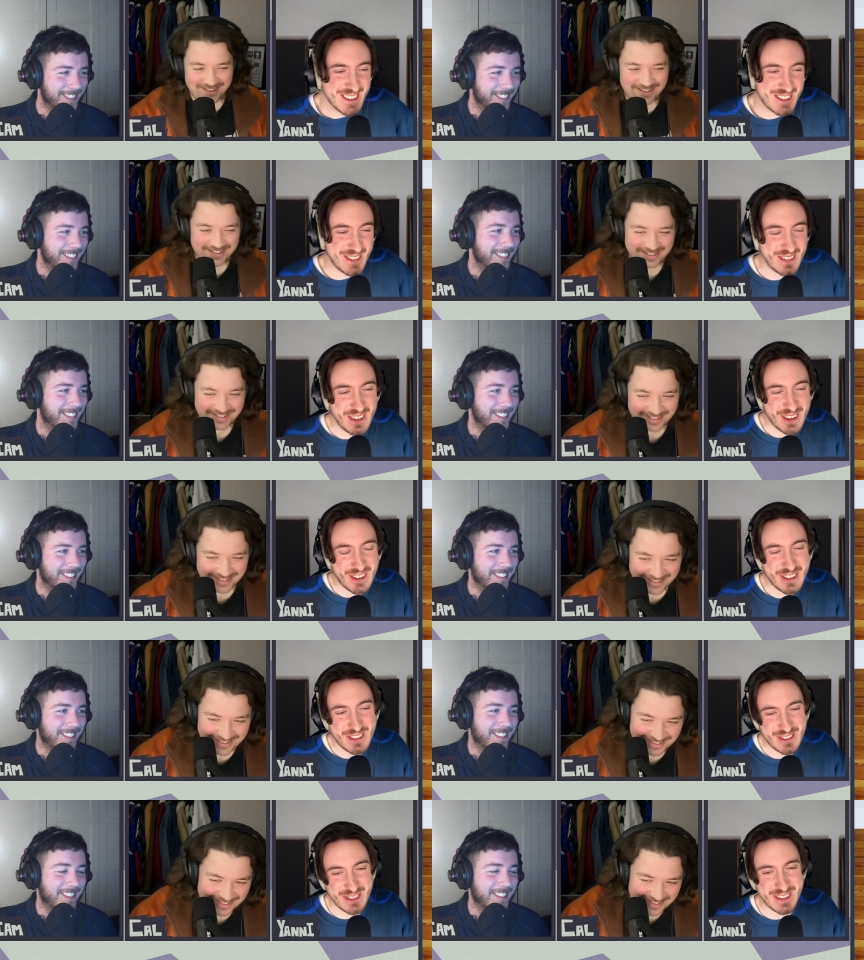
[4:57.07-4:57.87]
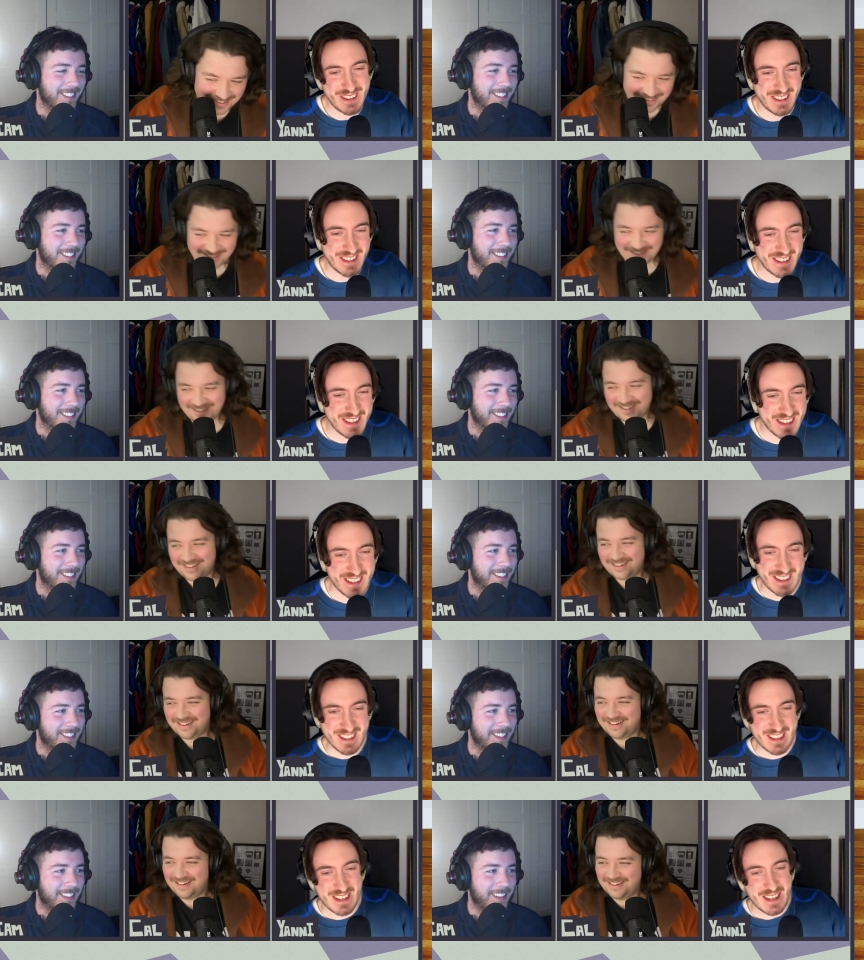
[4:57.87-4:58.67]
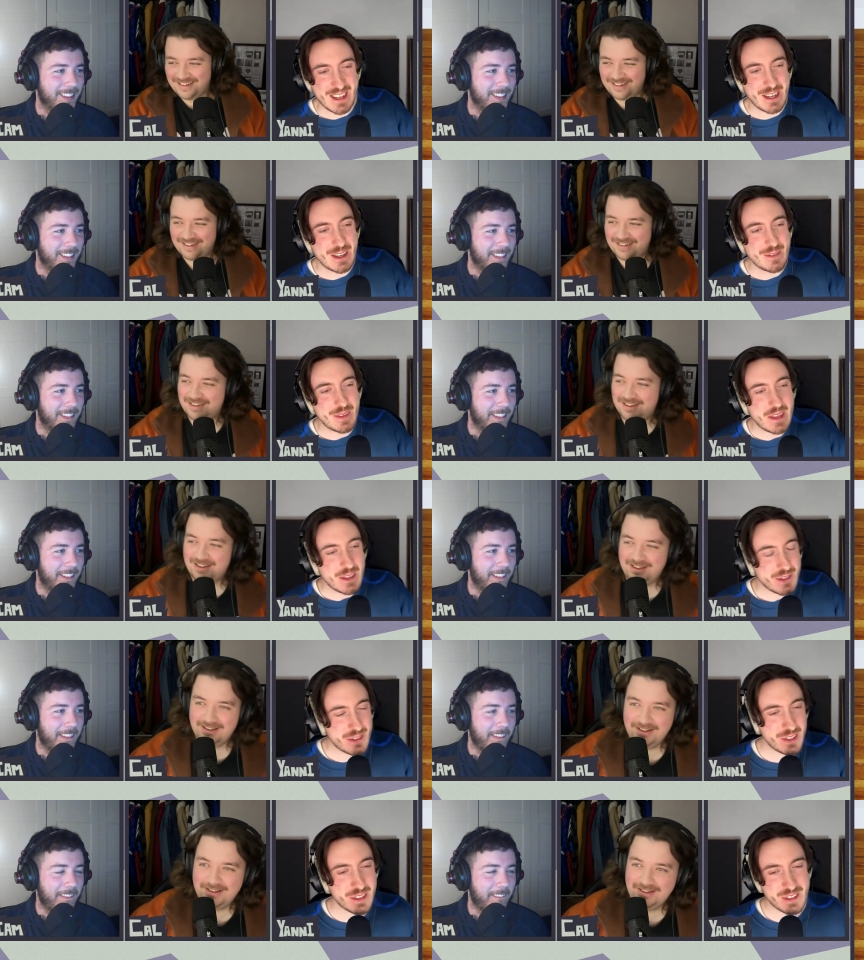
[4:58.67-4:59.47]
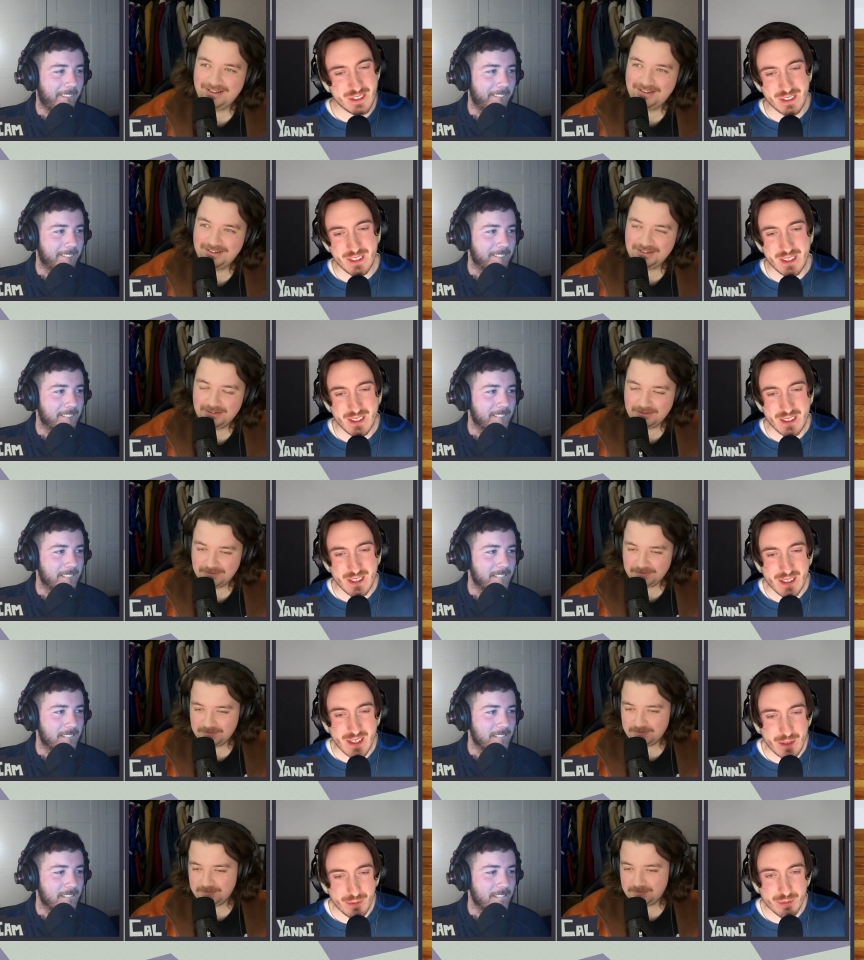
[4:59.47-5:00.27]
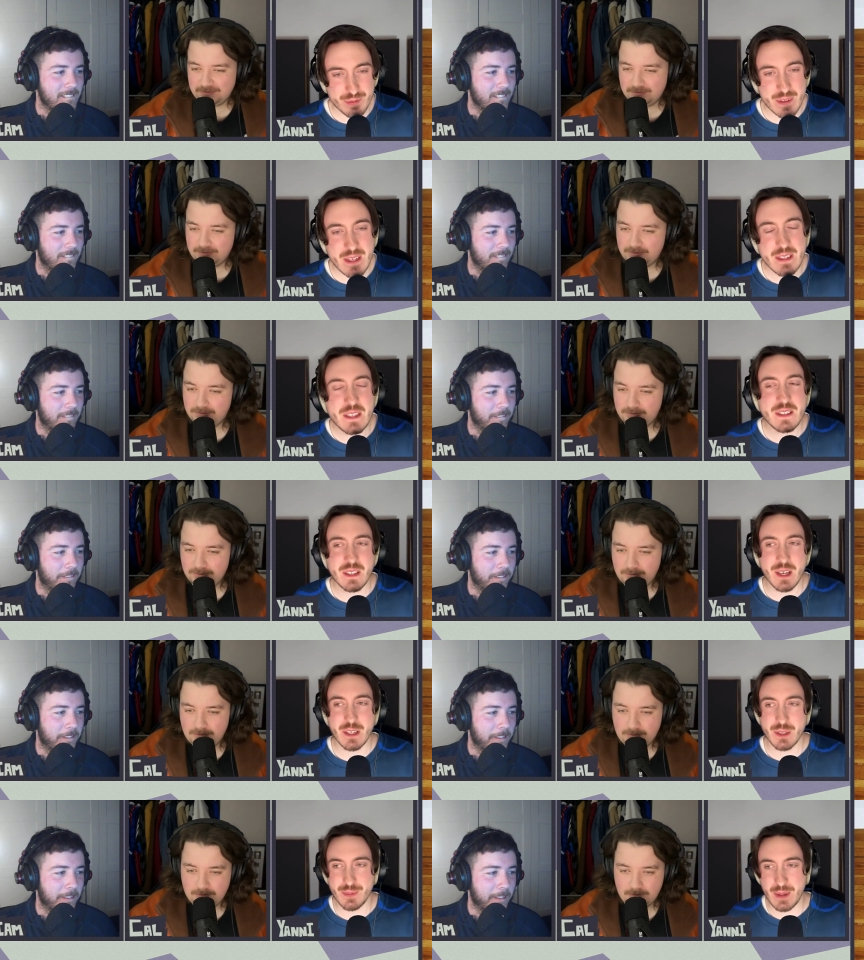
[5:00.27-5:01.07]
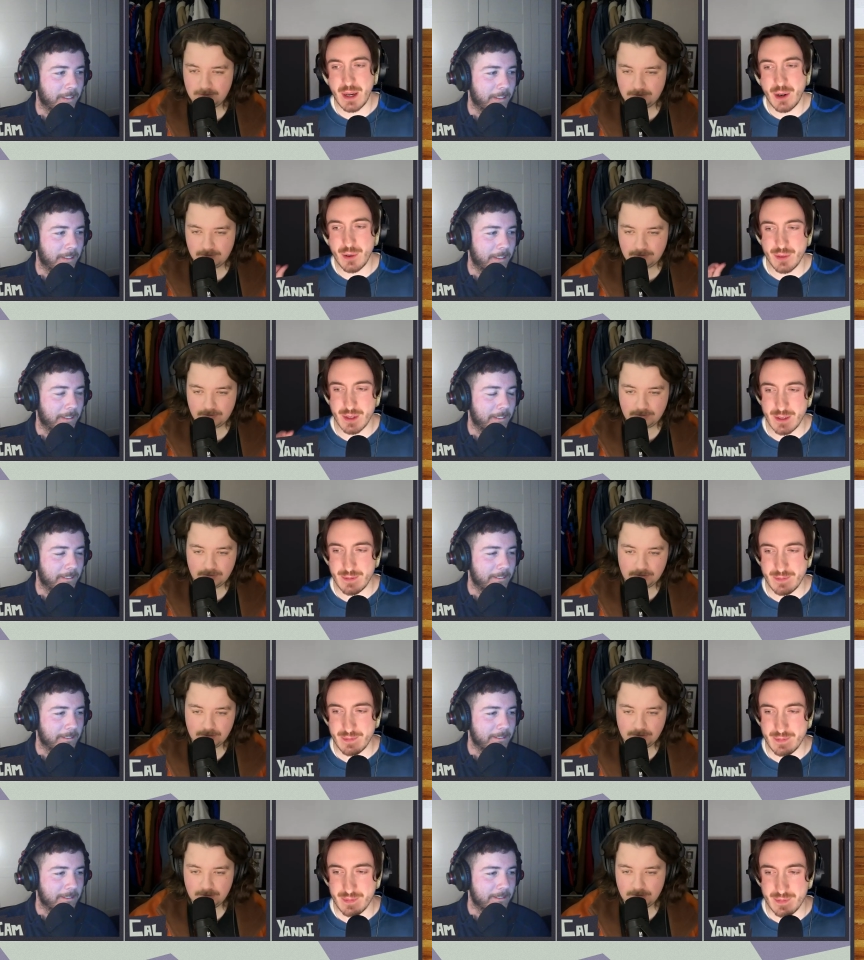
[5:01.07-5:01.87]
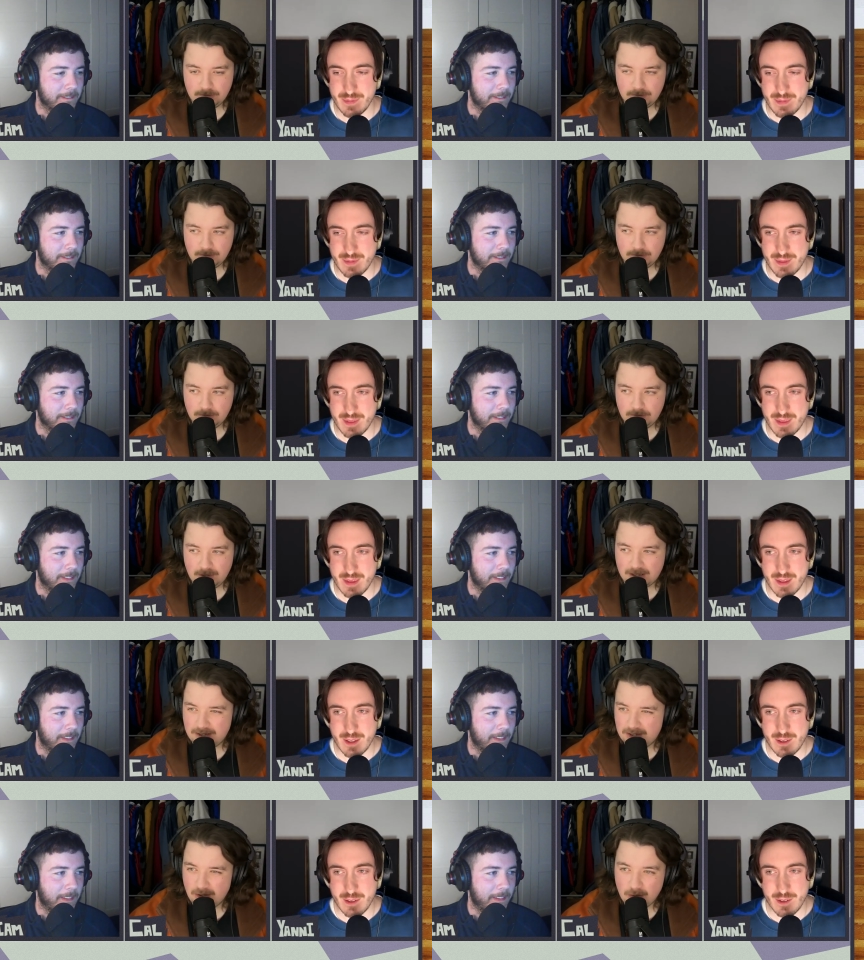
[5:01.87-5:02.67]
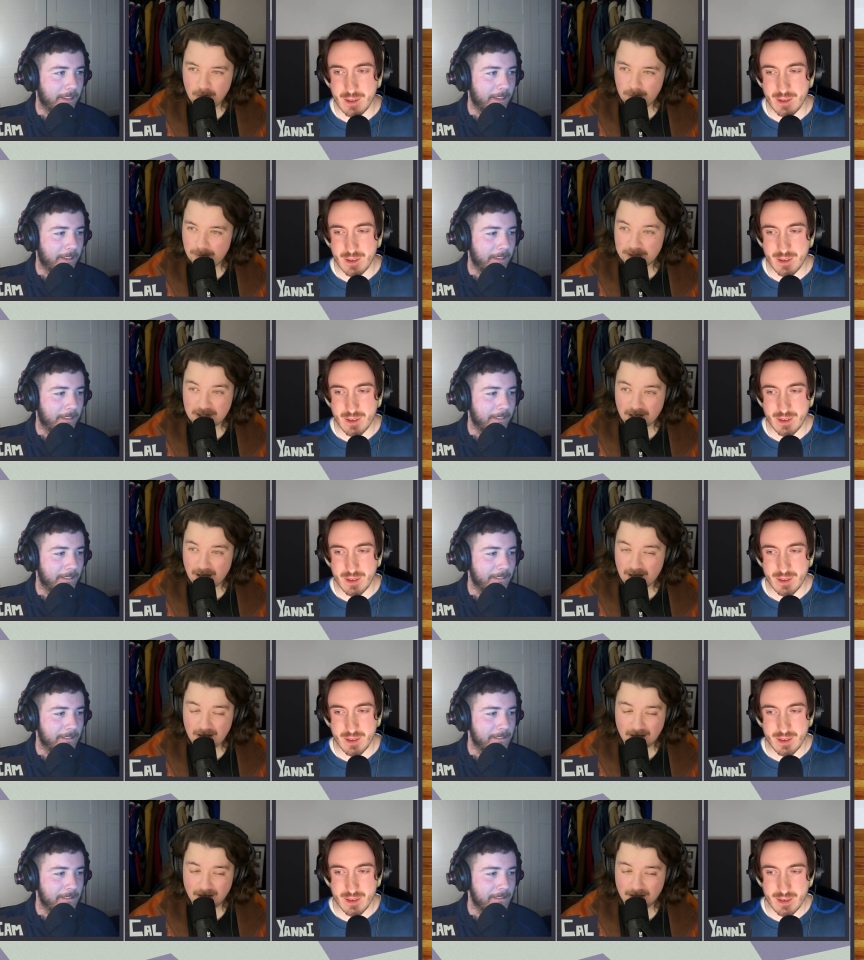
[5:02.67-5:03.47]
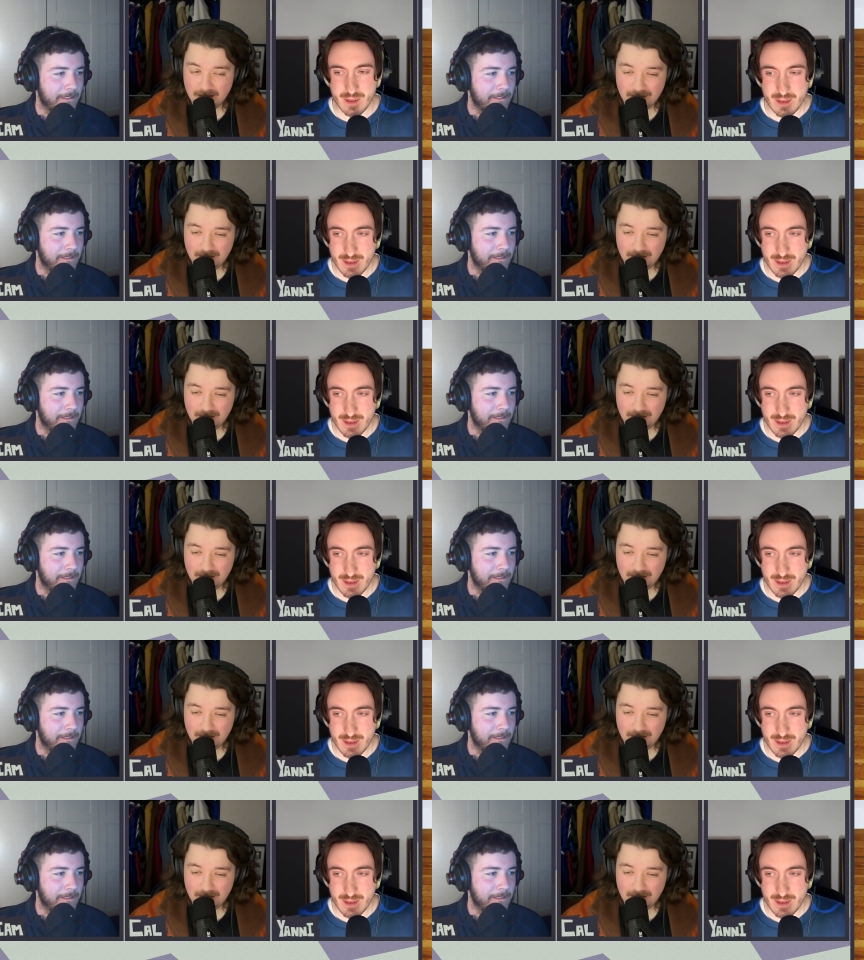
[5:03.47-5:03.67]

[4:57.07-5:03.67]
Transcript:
Speaker 1: to be honest with you, um, it's just, it really takes me out of it. That's so bizarre.